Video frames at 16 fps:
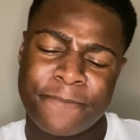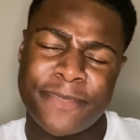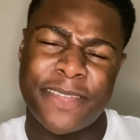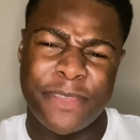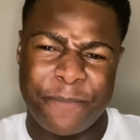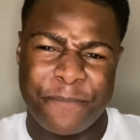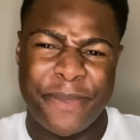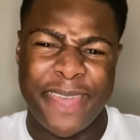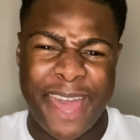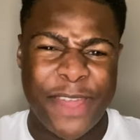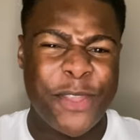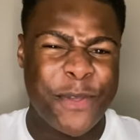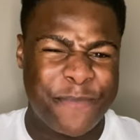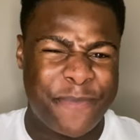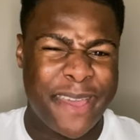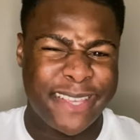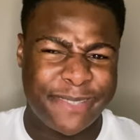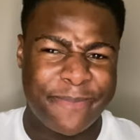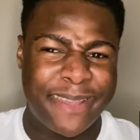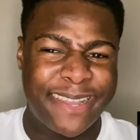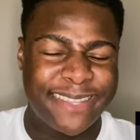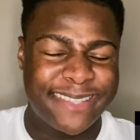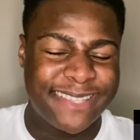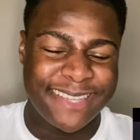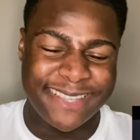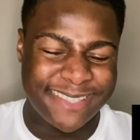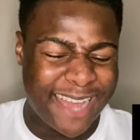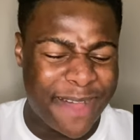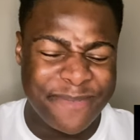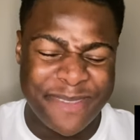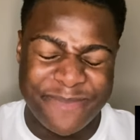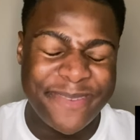the piano based melodies.
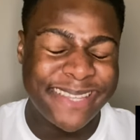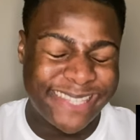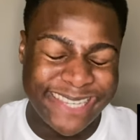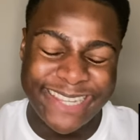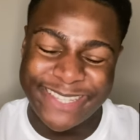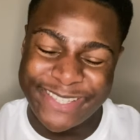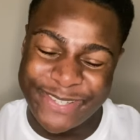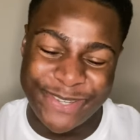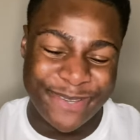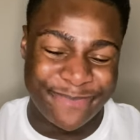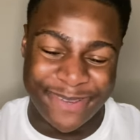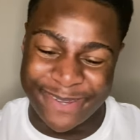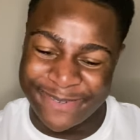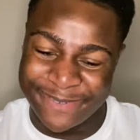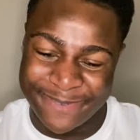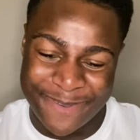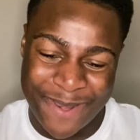I've been missing it too, man.